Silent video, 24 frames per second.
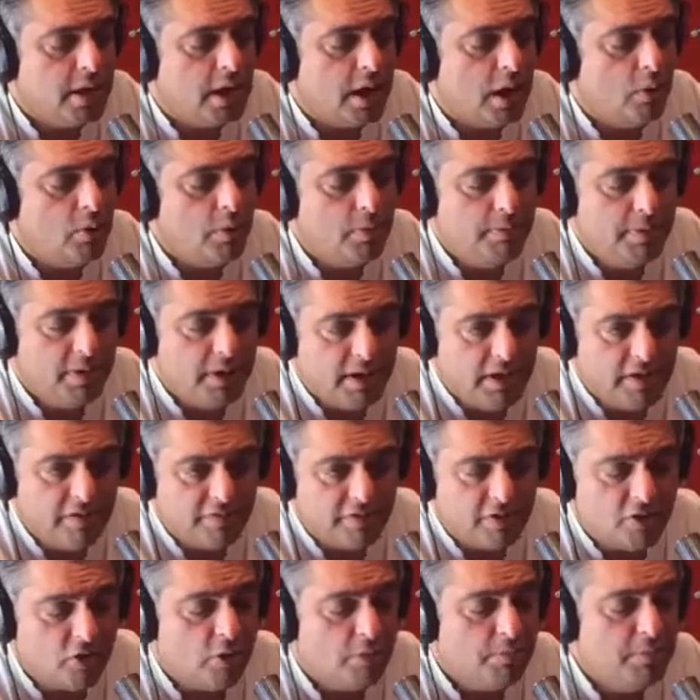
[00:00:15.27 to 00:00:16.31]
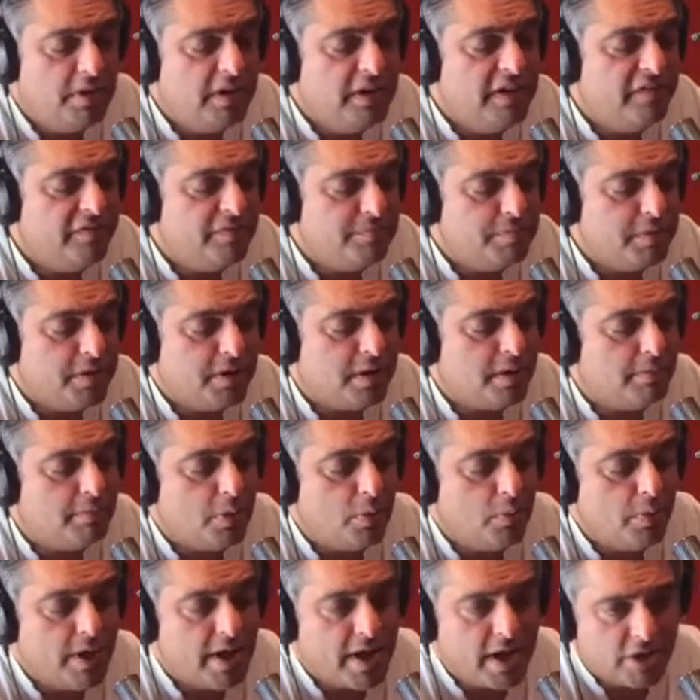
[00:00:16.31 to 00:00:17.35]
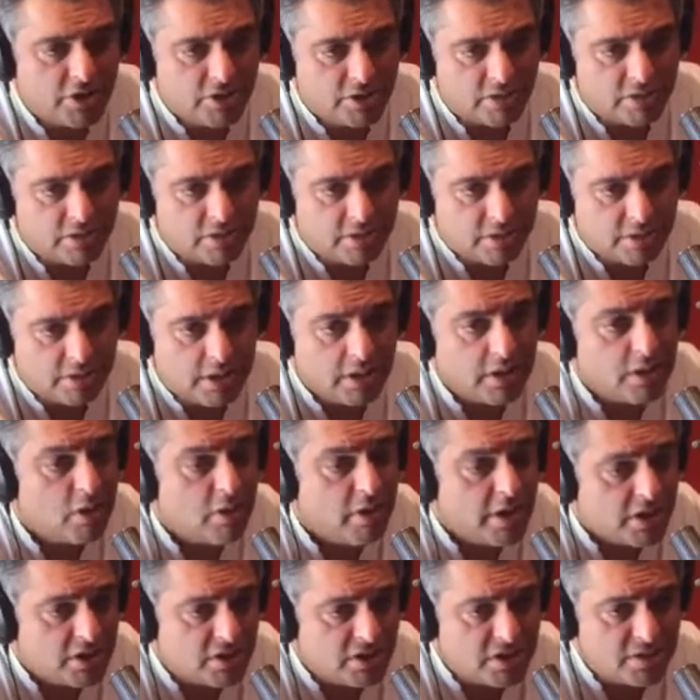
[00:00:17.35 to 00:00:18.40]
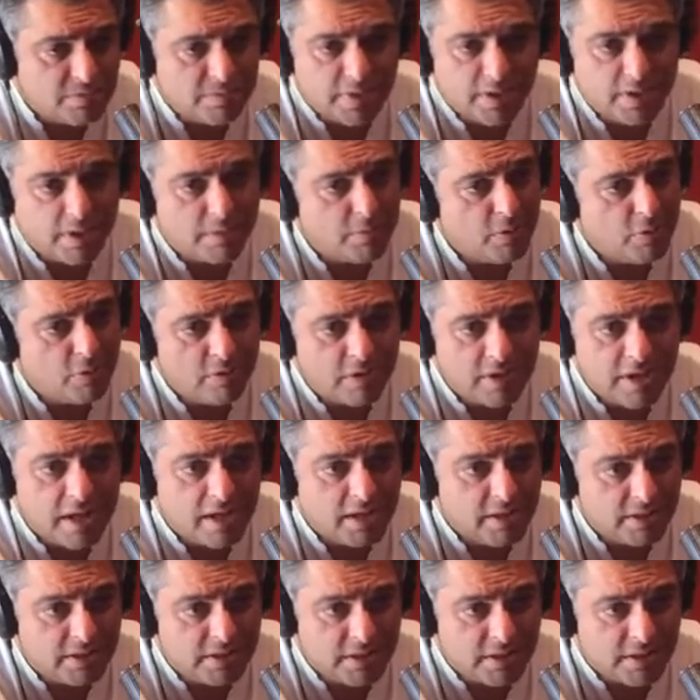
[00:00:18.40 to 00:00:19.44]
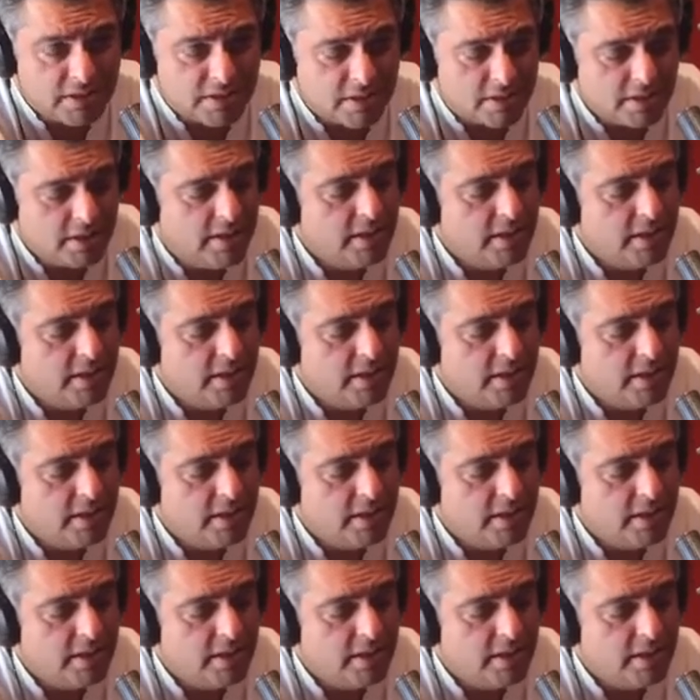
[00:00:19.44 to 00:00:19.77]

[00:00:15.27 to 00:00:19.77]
our beliefs, and our beliefs become our actions, and our actions become our realities.